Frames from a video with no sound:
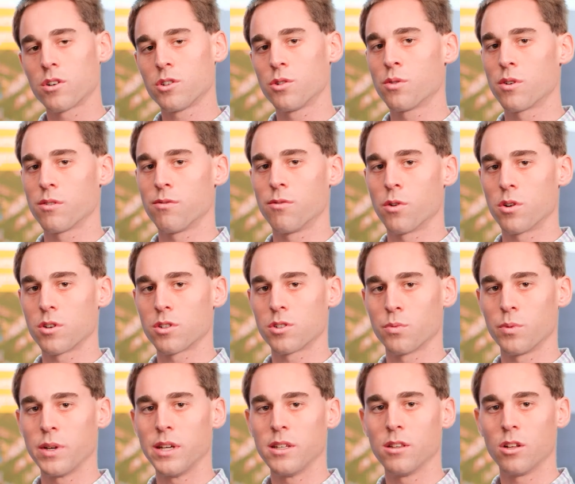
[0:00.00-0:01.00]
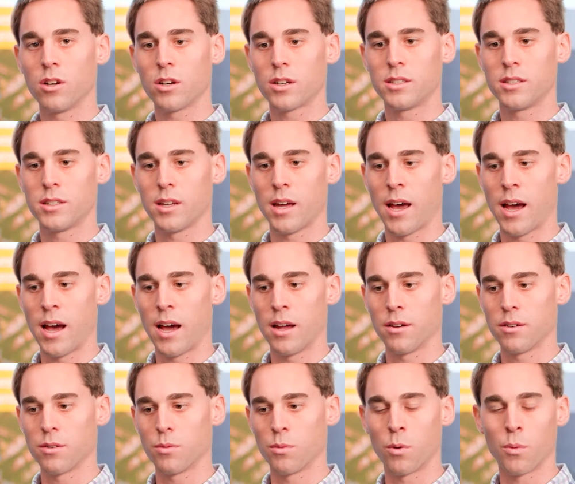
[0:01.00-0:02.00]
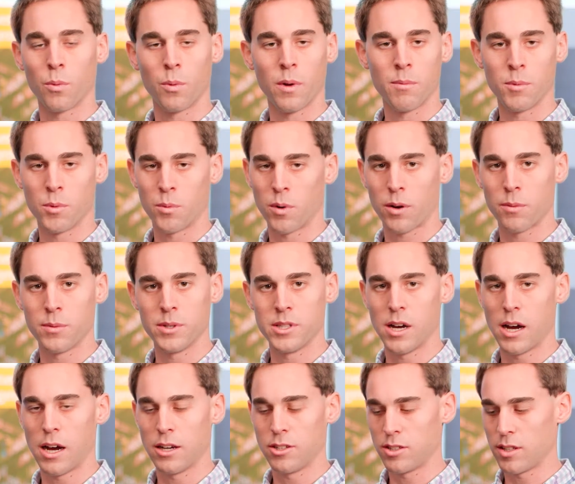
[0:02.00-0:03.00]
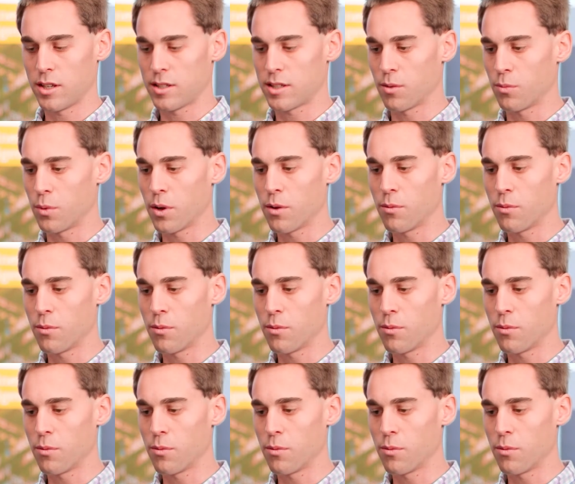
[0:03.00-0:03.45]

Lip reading: TourDeForce, we looked at where we've been working with Dodge. As I said, we